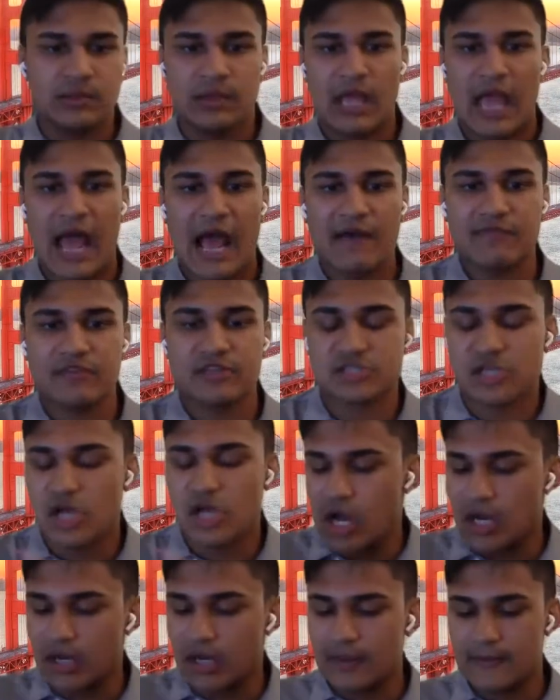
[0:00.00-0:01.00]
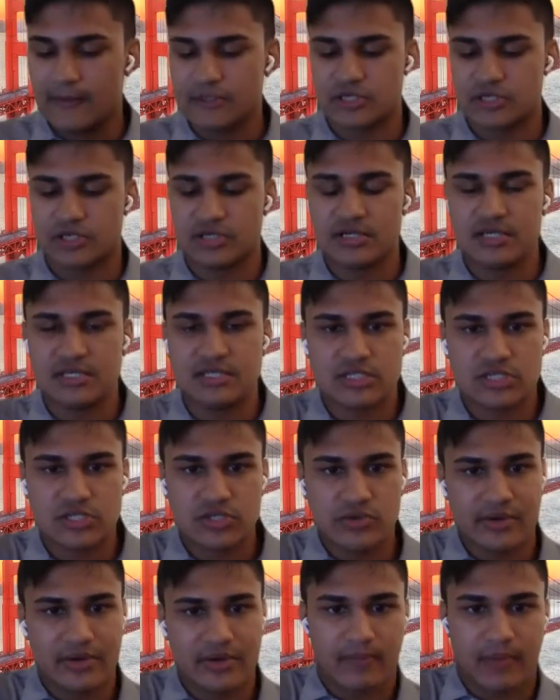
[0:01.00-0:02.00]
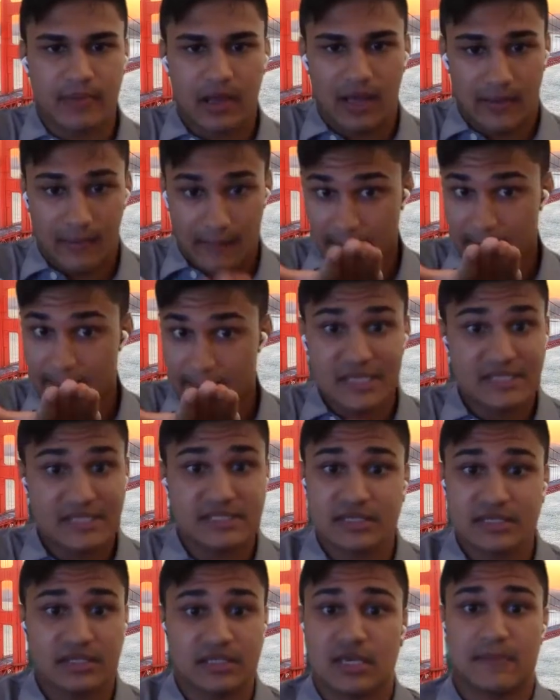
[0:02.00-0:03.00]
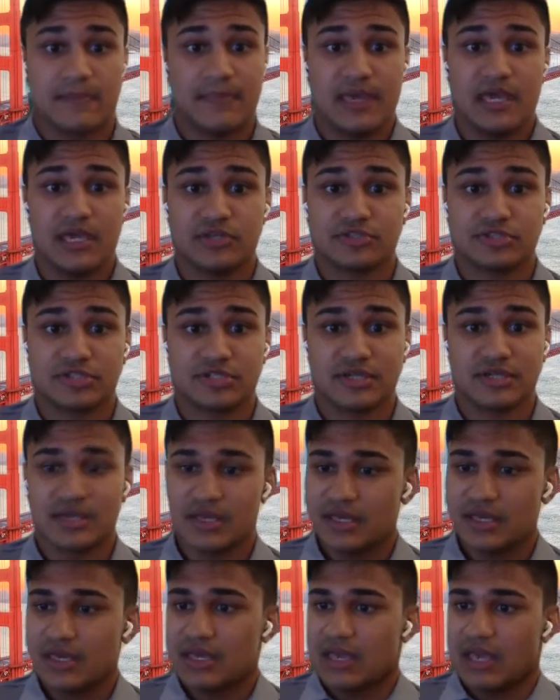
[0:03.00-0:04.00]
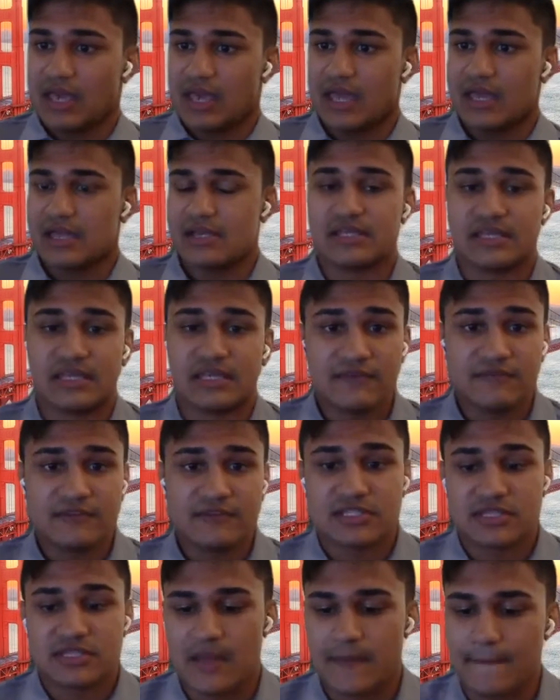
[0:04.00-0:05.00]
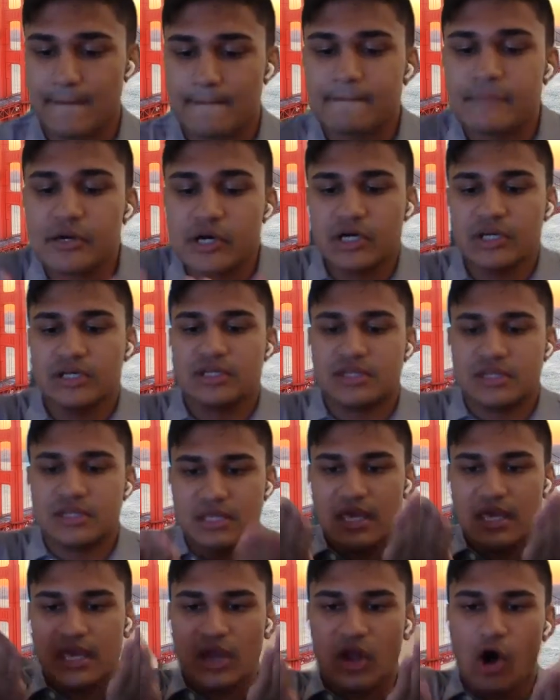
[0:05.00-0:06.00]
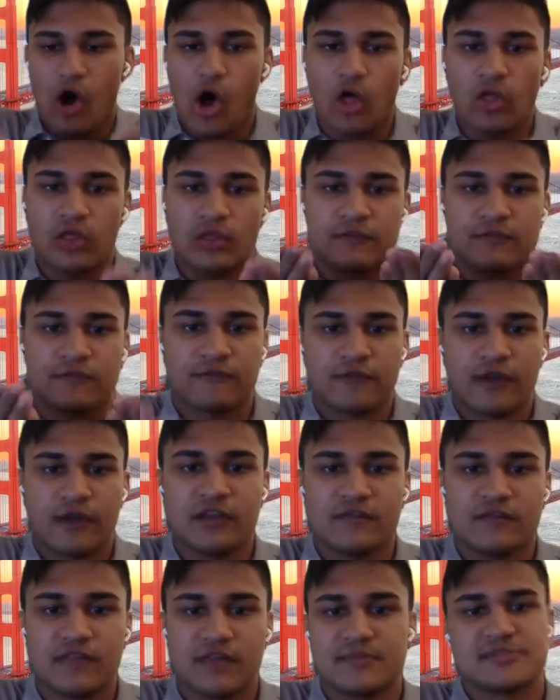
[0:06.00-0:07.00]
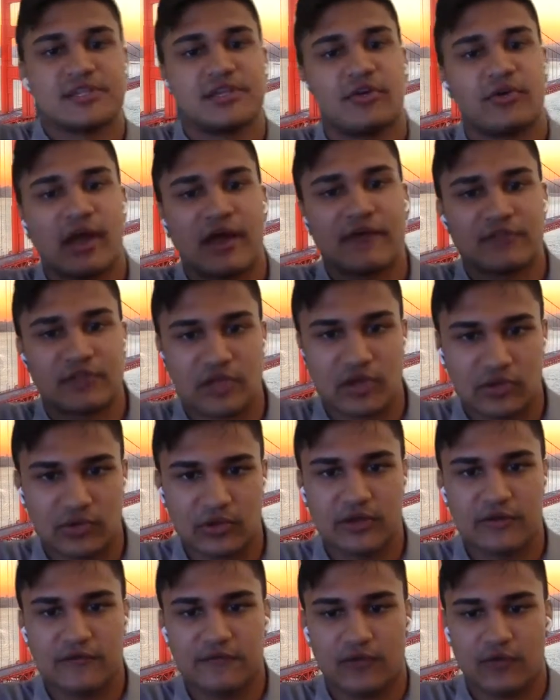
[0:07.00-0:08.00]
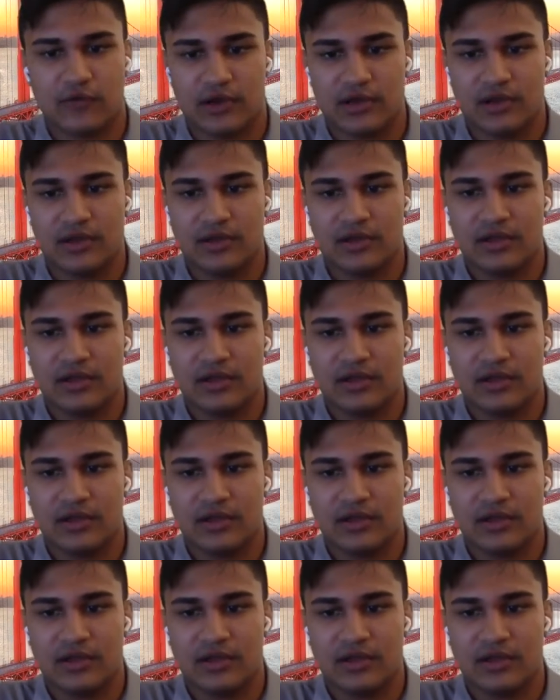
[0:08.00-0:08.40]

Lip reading: have the song, turn it into basically a pitch, and give it to them. Put it all in front of them so they don't have to go look for it.